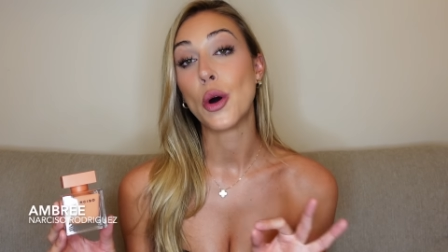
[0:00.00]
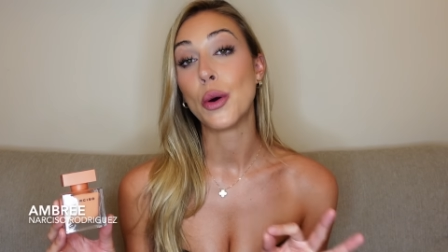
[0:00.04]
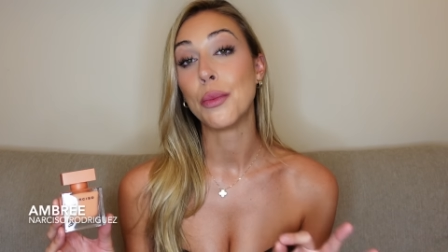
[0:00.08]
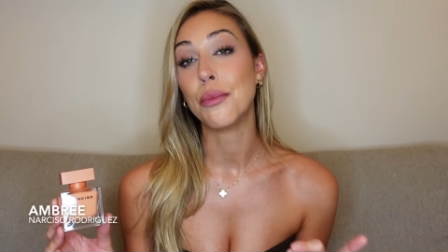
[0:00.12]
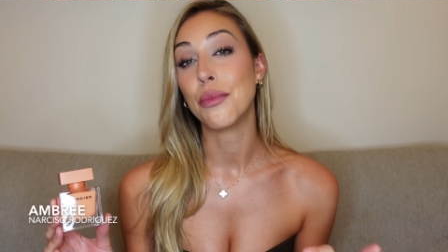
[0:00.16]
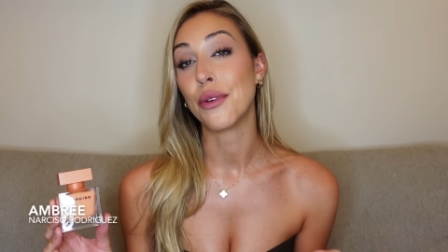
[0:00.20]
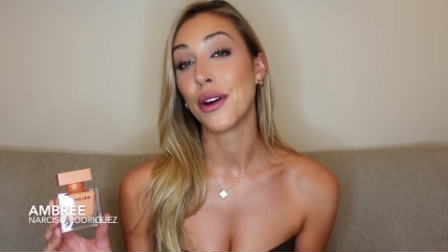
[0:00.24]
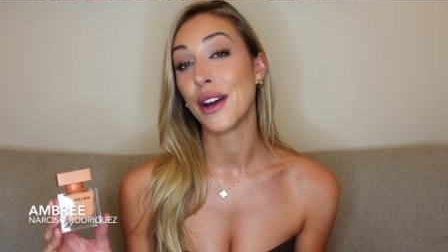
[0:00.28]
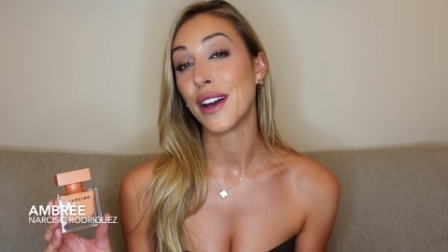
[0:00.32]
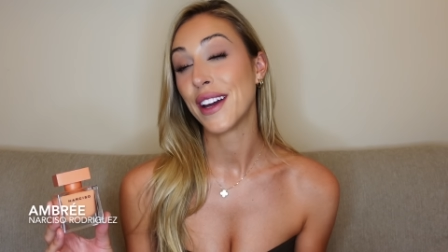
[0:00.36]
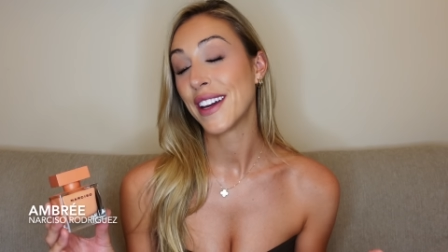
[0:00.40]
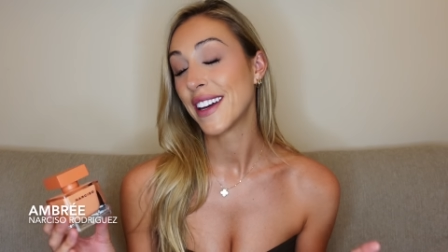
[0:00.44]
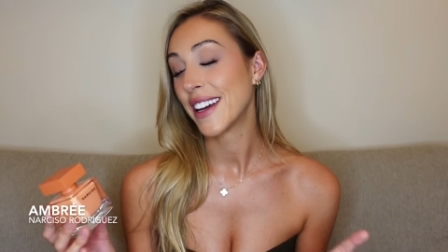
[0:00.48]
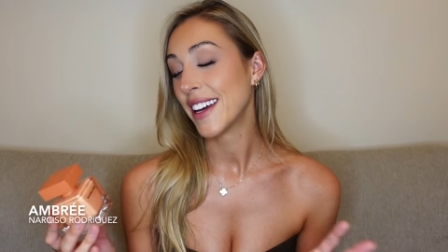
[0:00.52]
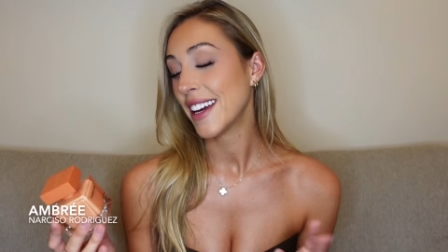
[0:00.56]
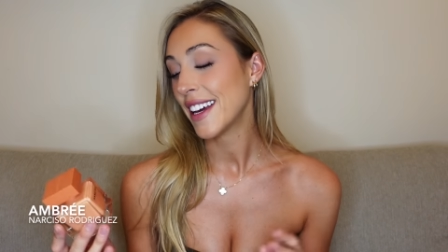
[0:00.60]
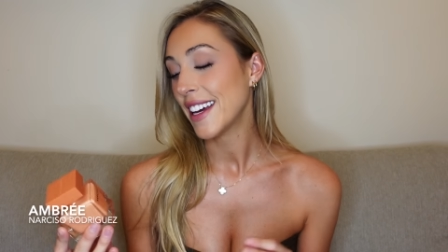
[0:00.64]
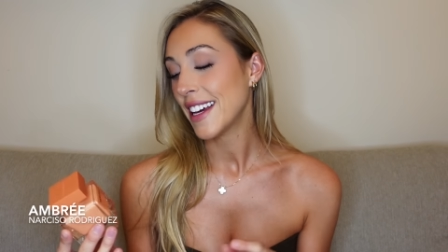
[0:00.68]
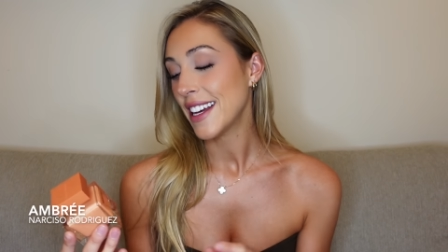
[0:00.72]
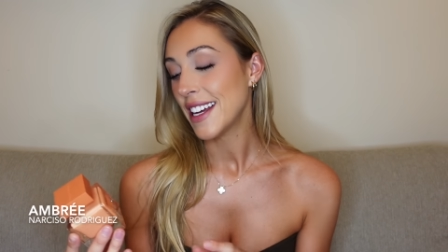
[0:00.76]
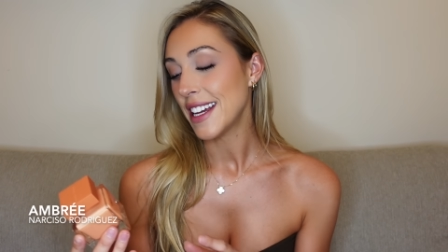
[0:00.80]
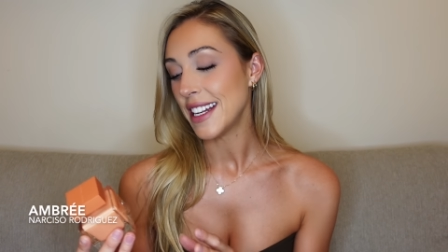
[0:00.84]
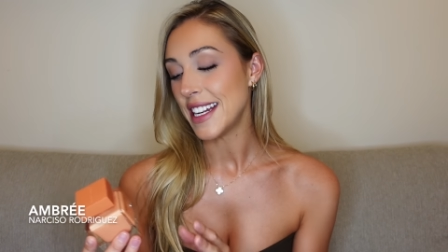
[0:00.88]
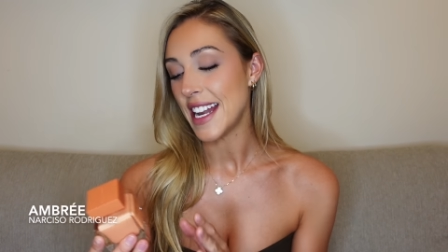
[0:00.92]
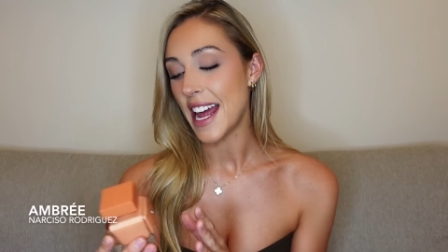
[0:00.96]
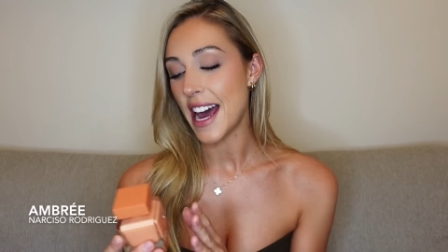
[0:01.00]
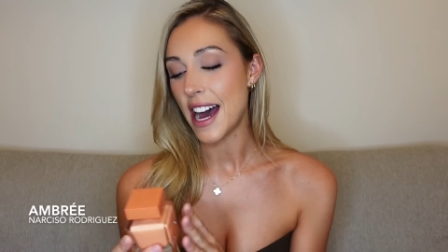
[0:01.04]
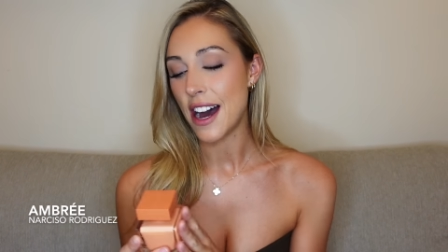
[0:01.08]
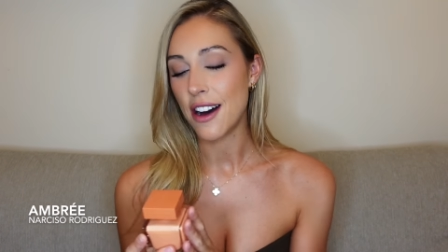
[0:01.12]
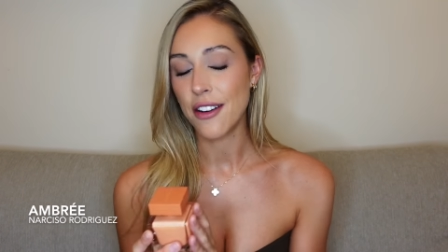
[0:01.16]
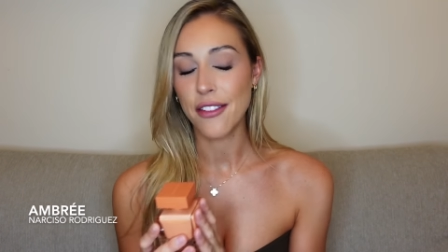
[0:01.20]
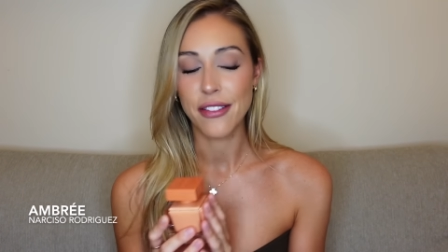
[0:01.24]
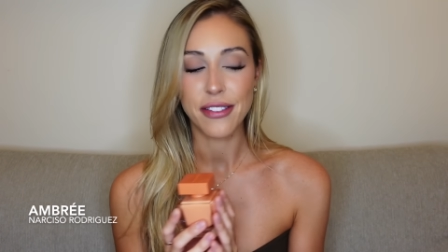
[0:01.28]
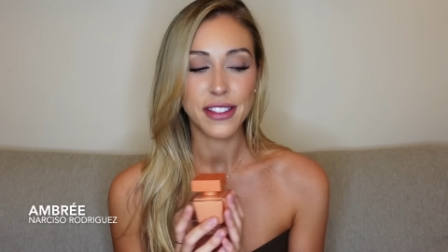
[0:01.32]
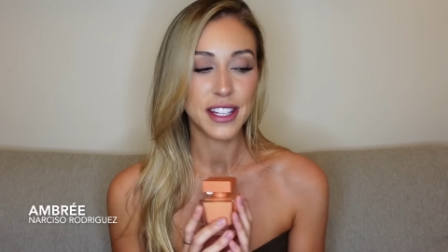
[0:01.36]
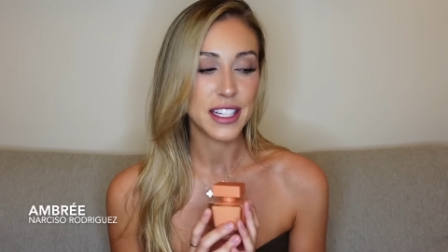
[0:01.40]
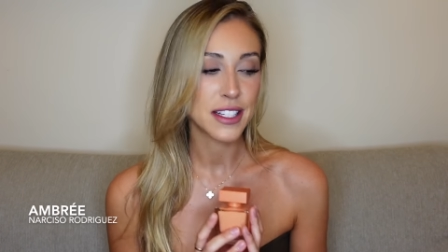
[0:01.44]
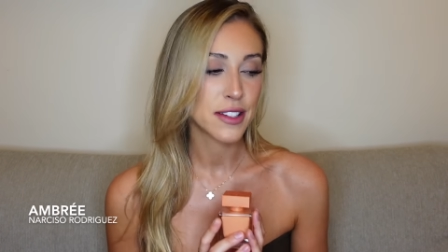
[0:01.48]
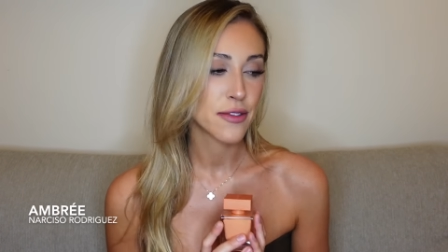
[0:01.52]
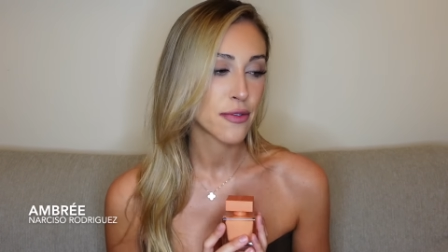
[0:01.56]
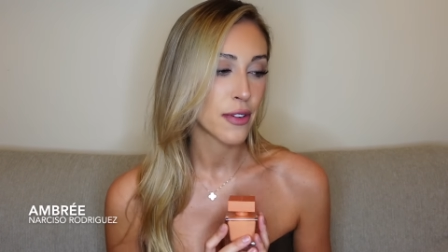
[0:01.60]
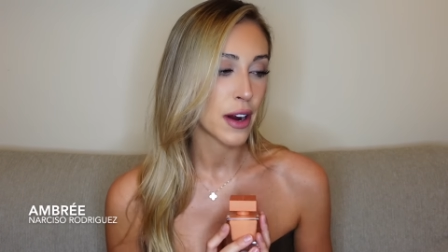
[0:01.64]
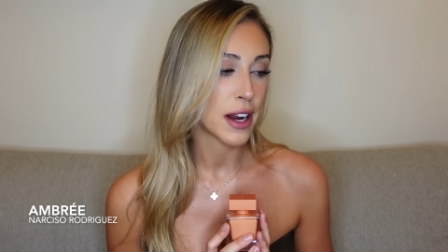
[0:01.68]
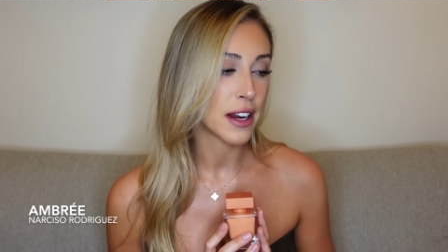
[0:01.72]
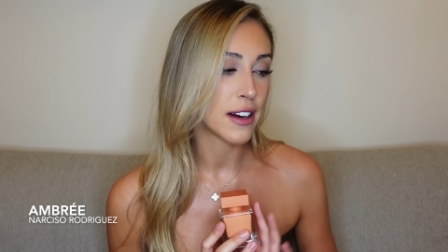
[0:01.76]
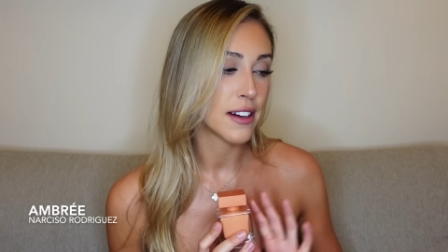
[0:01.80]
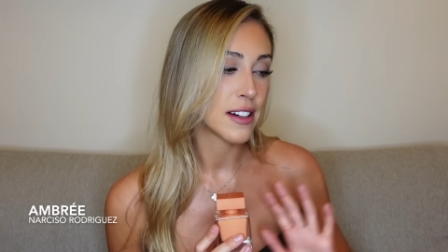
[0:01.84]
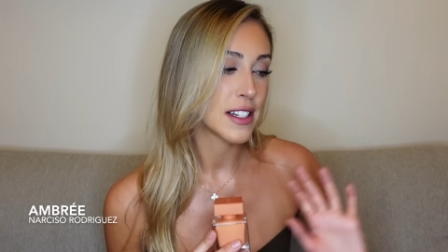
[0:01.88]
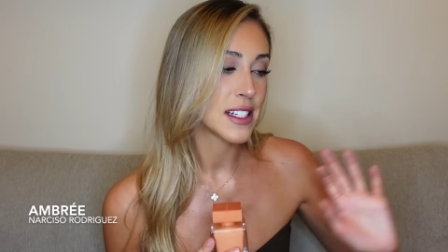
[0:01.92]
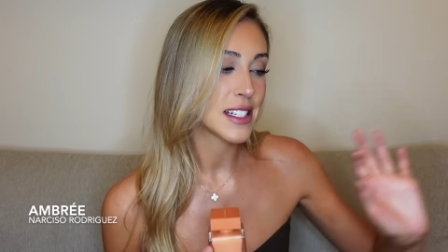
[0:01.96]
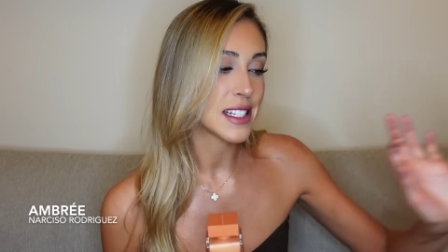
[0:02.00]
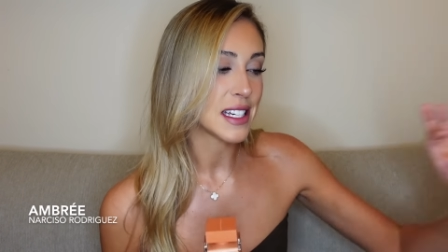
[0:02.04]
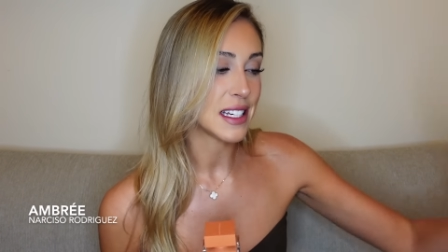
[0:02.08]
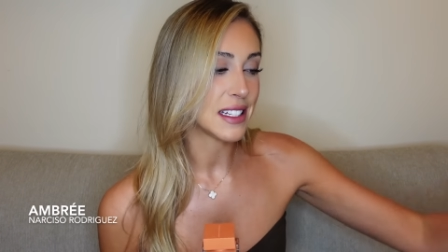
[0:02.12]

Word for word: Ombre. Now, this fragrance